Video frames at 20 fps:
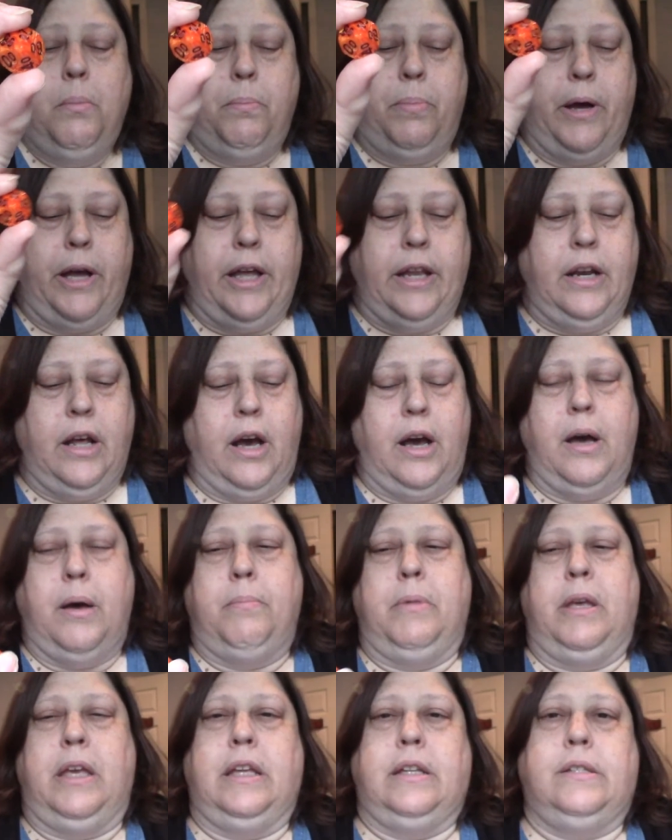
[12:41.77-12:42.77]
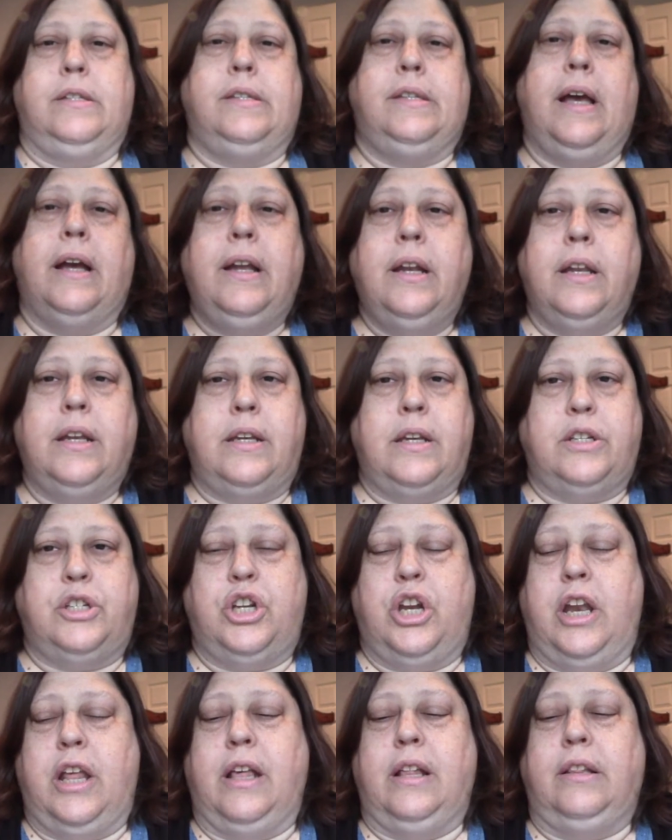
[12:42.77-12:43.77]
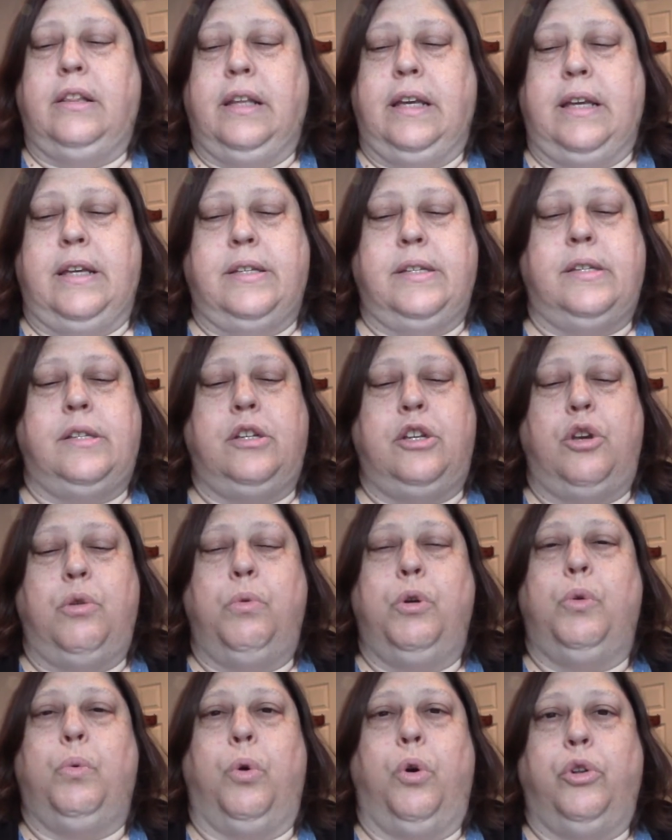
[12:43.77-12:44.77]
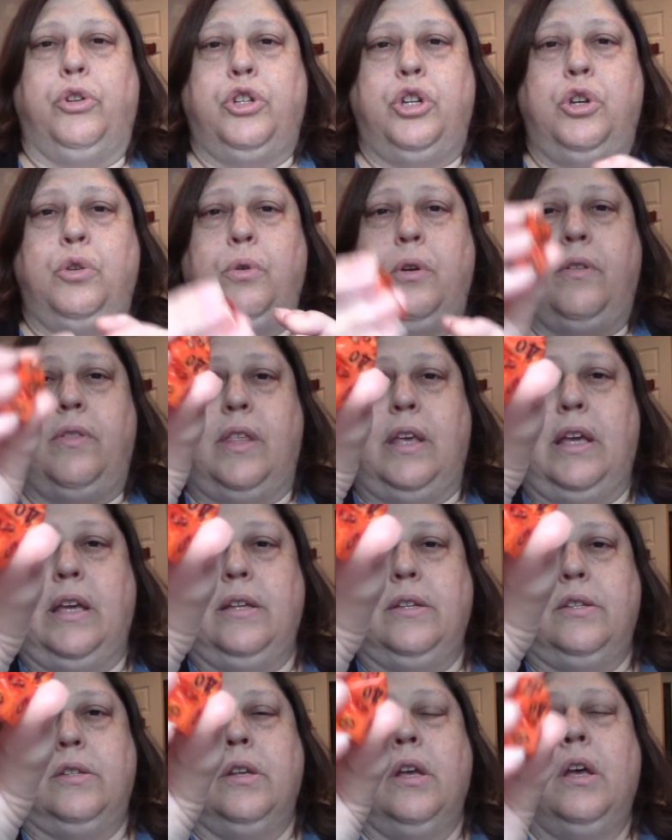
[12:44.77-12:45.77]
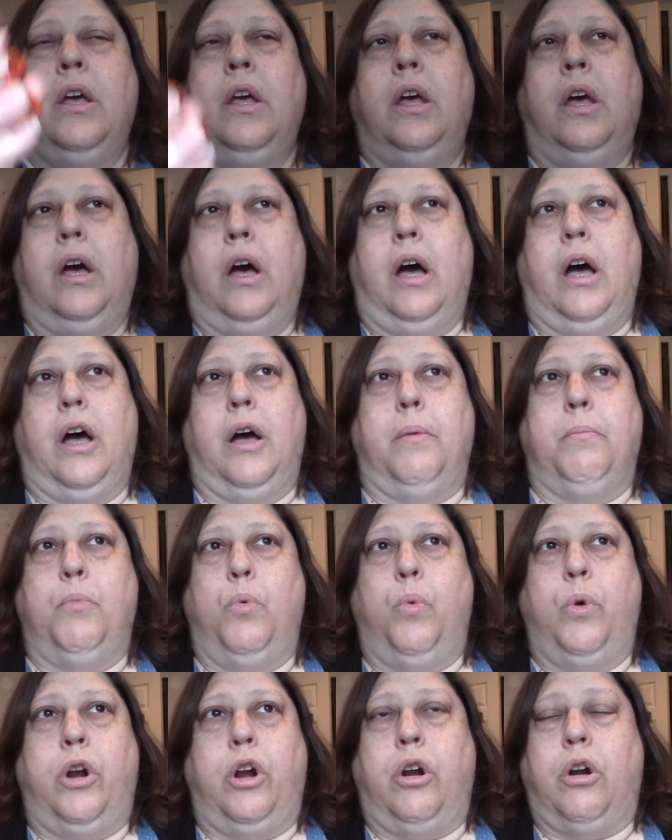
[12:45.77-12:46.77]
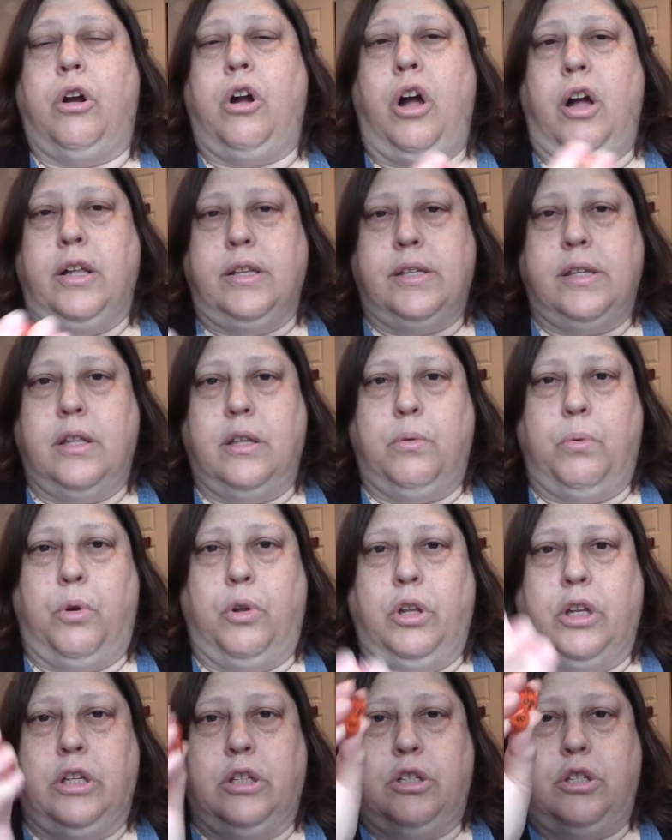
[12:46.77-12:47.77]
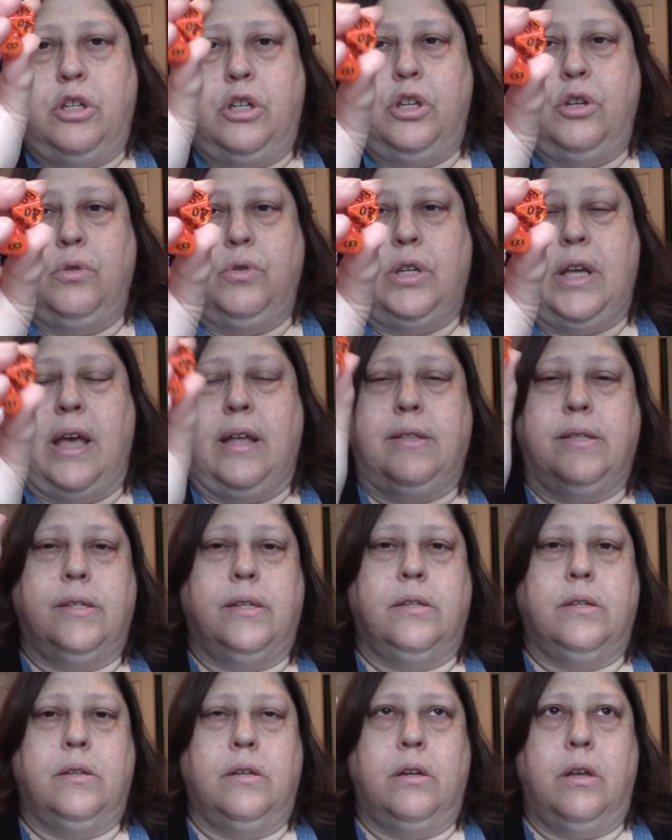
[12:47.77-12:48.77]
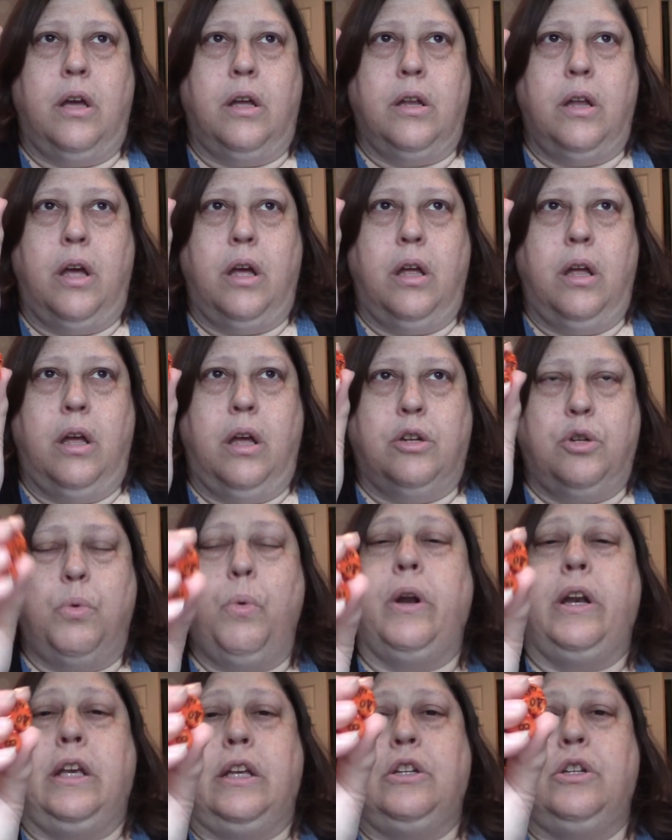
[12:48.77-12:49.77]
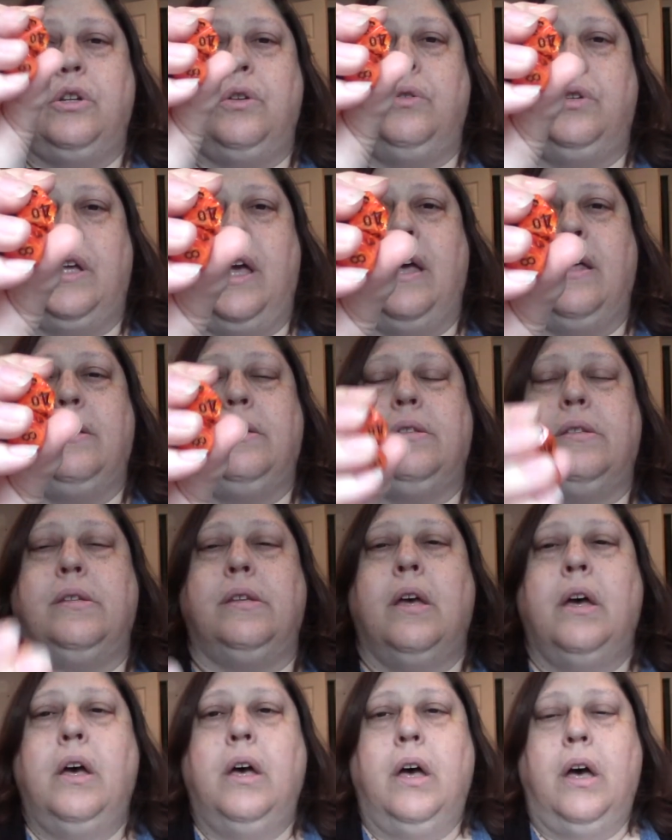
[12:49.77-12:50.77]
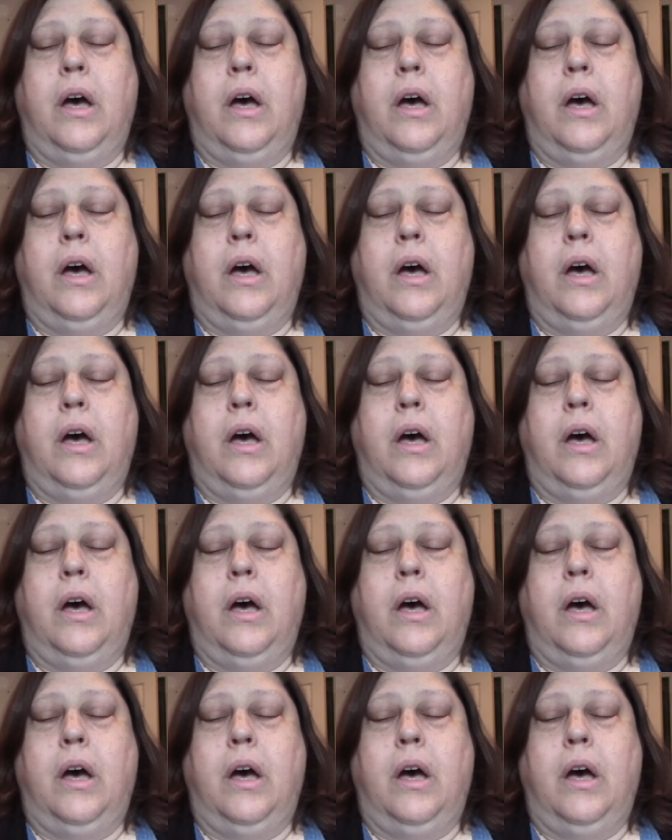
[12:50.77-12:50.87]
But in 2nd edition, at least, you would roll 2 of these. We're constantly rolling 2 tens, a 20 and 2 tens